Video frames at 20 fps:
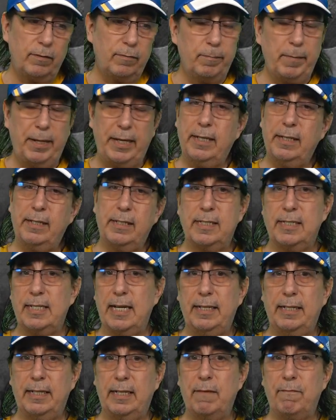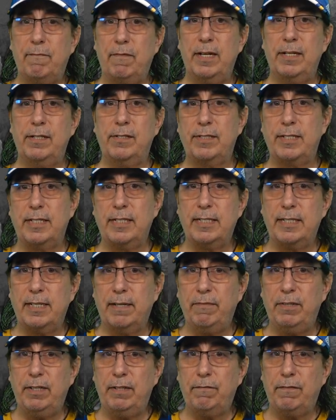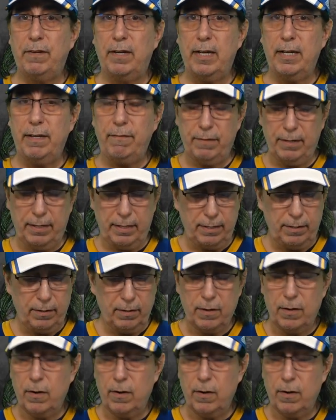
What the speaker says: Making the Stanley Cup Finals in 75 and